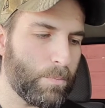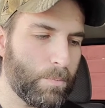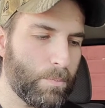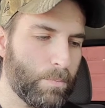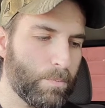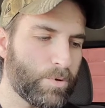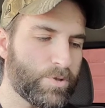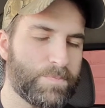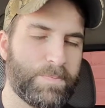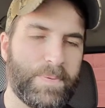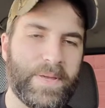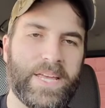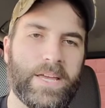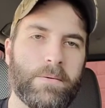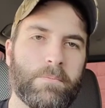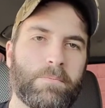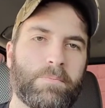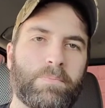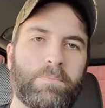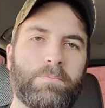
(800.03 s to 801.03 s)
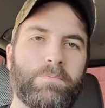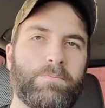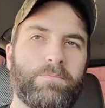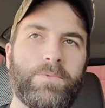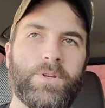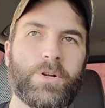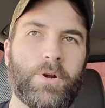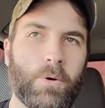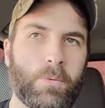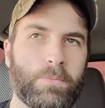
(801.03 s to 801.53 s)
what's being,
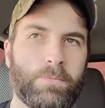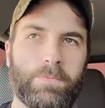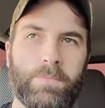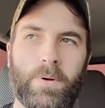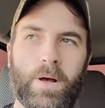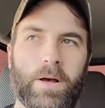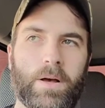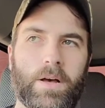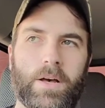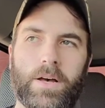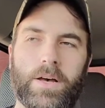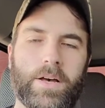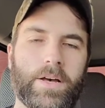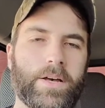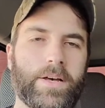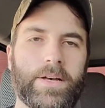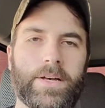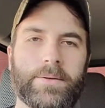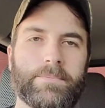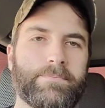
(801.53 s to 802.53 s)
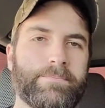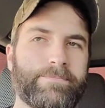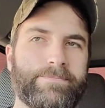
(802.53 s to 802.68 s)
you know, uh, uh,